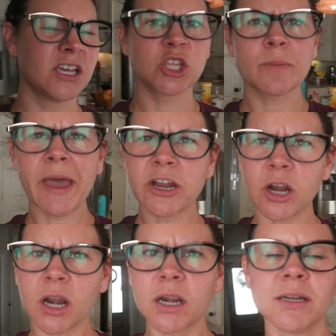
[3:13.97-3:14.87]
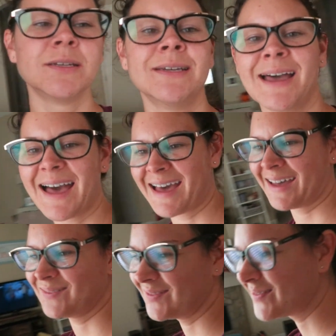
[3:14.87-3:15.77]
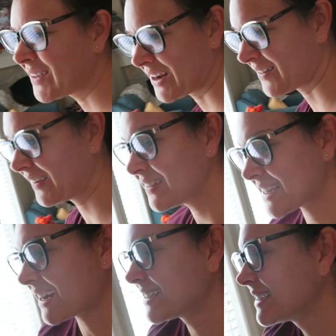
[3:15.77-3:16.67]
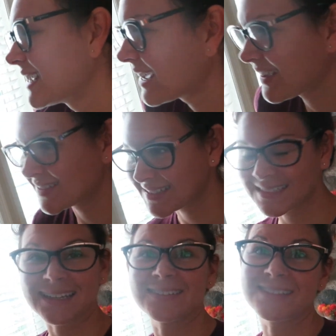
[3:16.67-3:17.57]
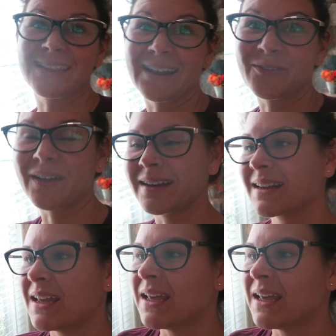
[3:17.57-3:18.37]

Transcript: You better. Um, but no, it was actually, it was, it was a lot of fun.